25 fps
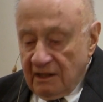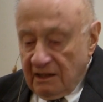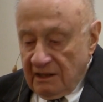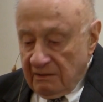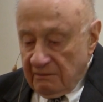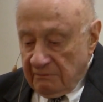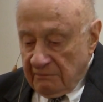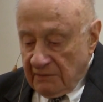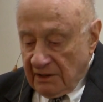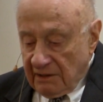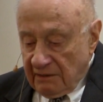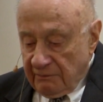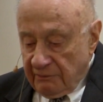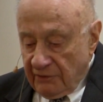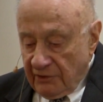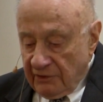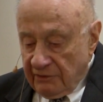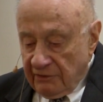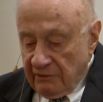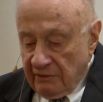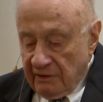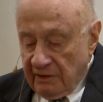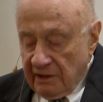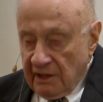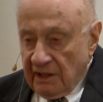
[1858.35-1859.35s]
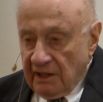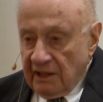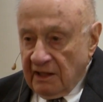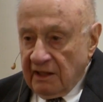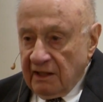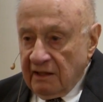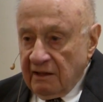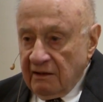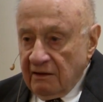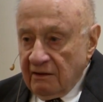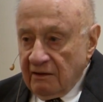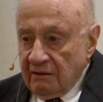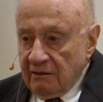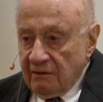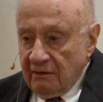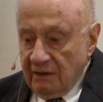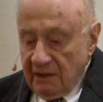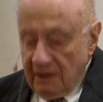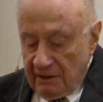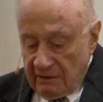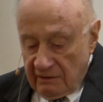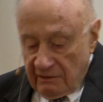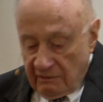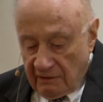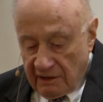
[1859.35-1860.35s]
and my brother and I,
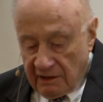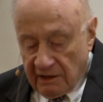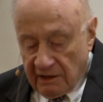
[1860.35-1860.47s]
in our